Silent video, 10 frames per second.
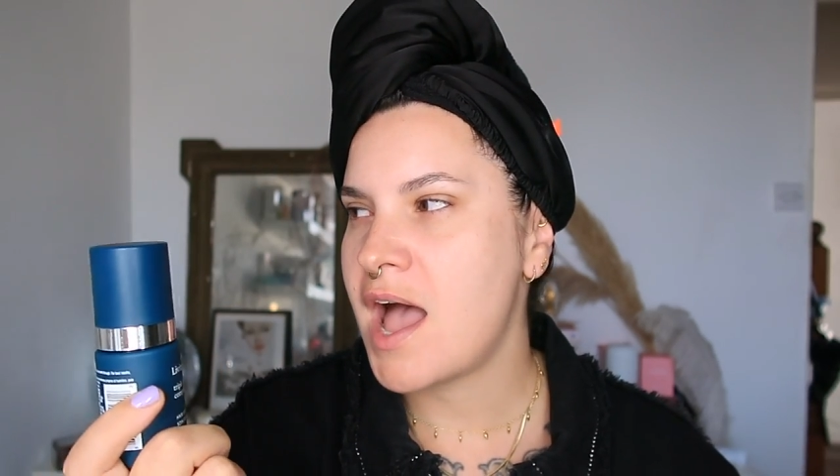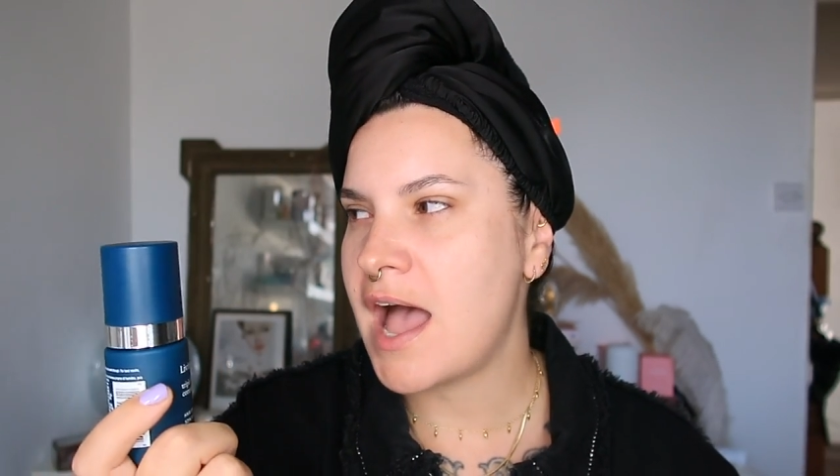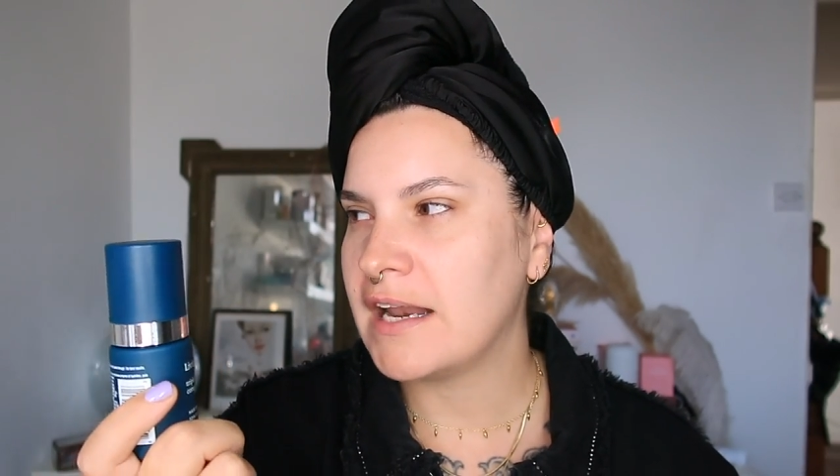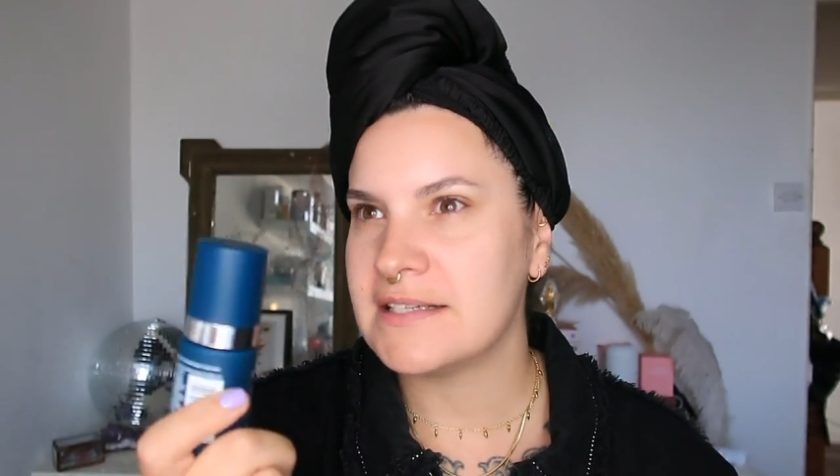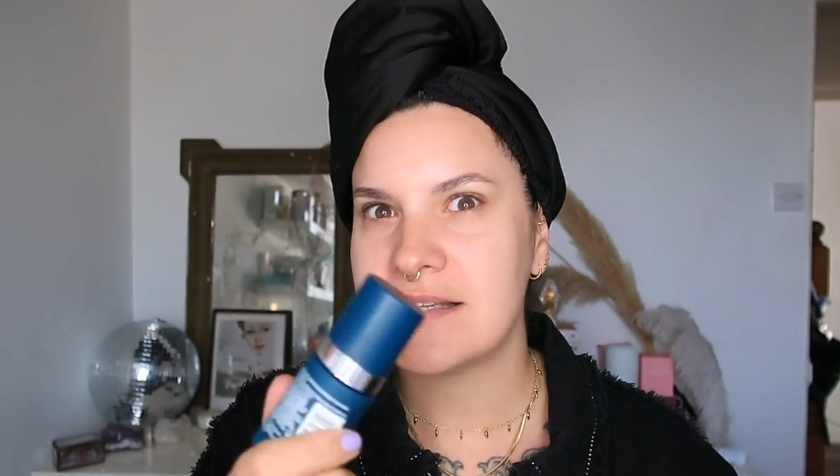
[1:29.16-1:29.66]

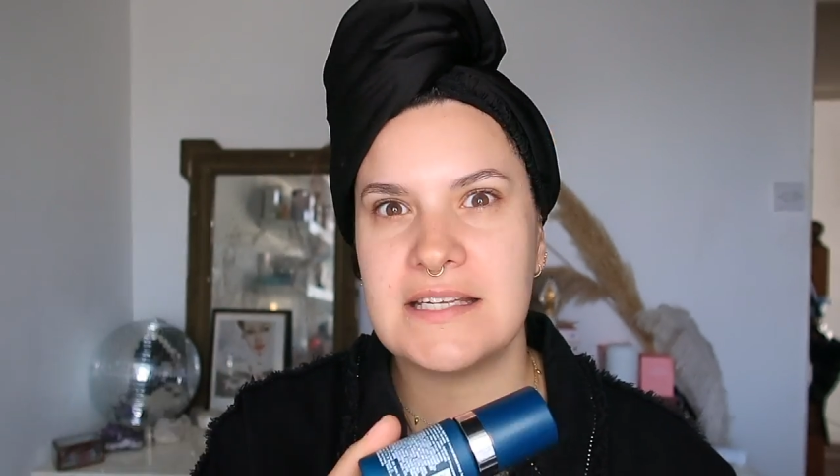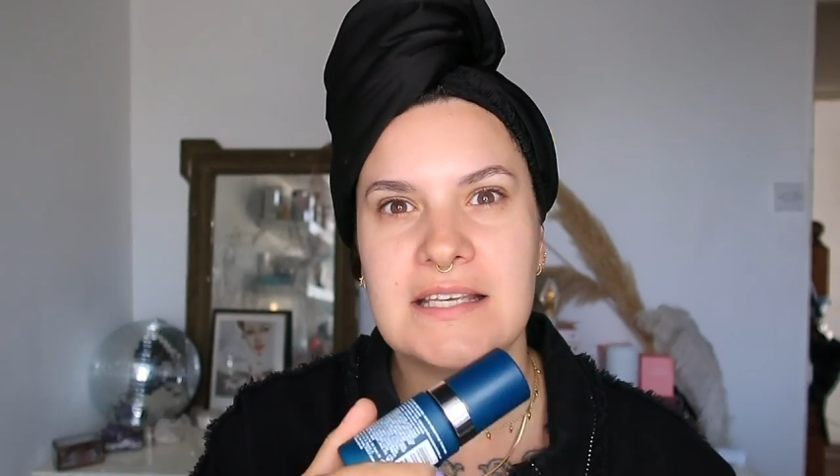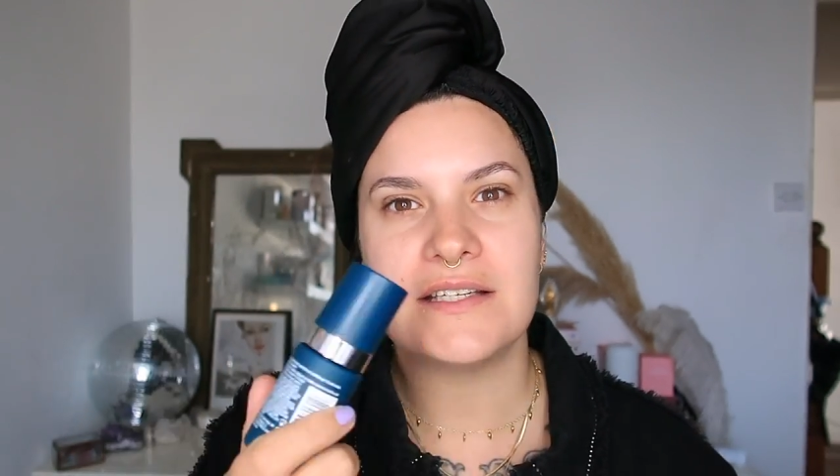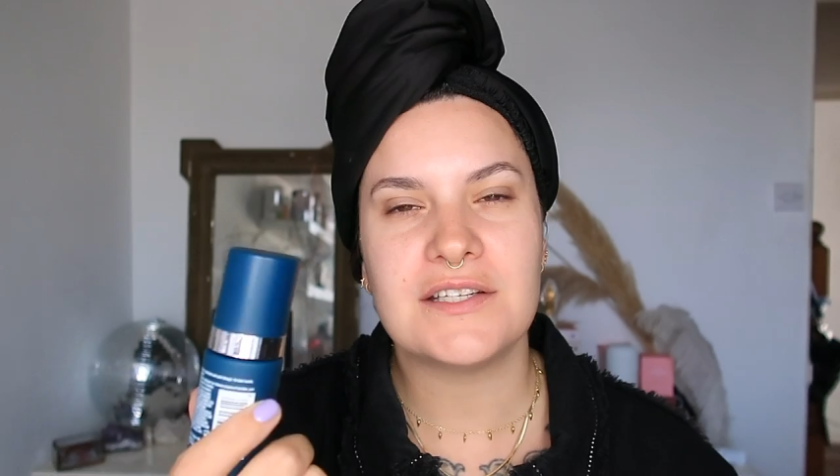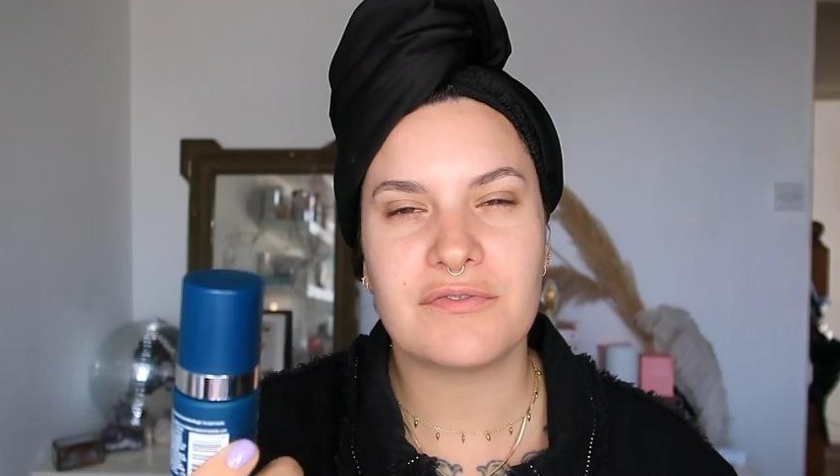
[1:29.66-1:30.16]
and see
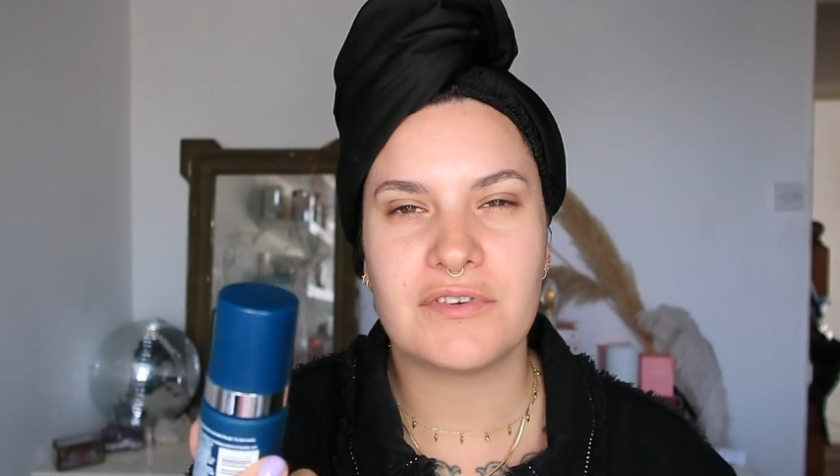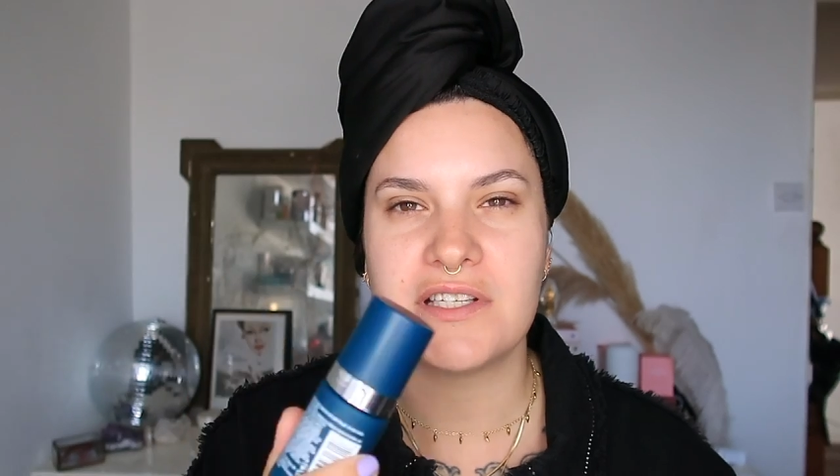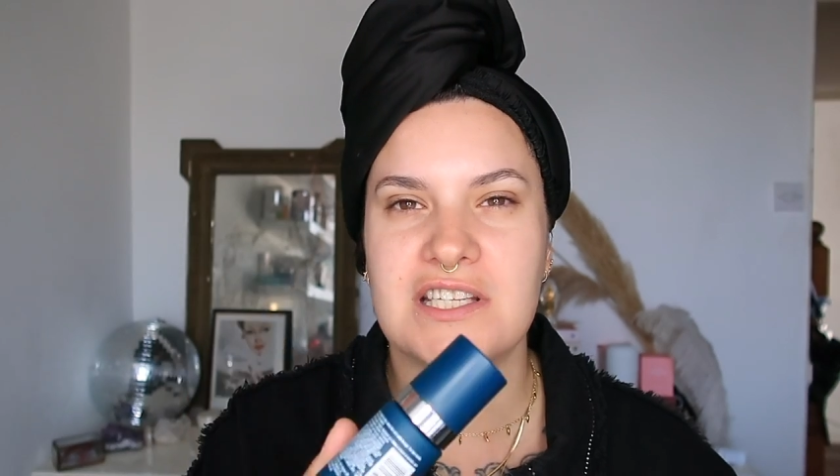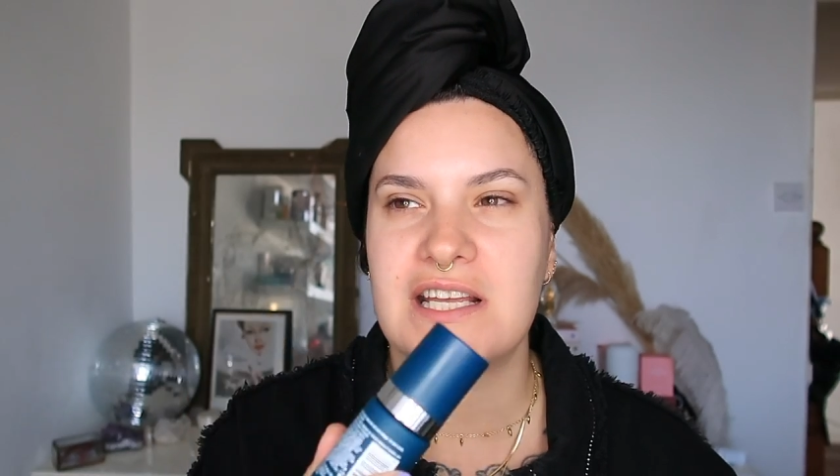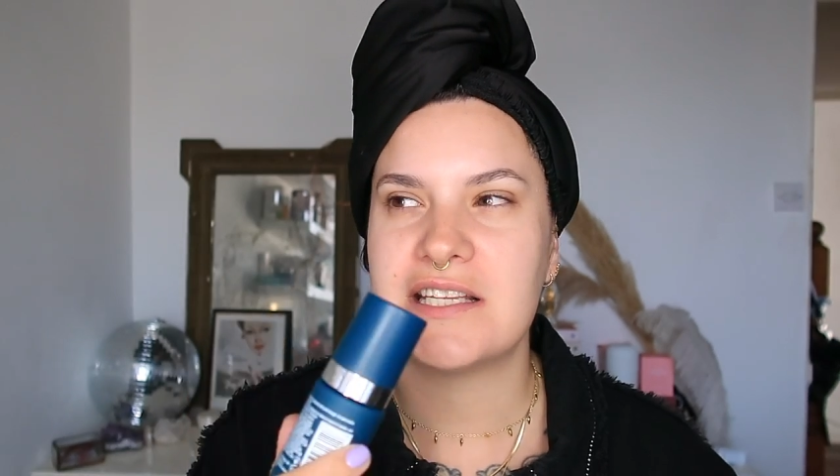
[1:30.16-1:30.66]
the
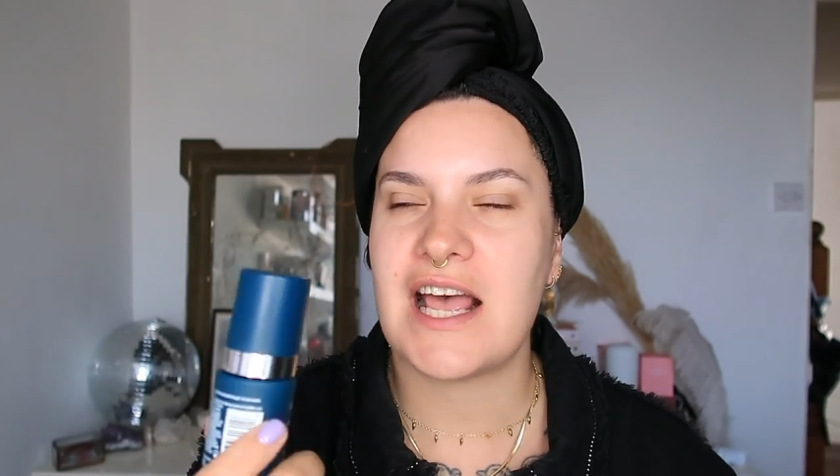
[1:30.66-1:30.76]
differences,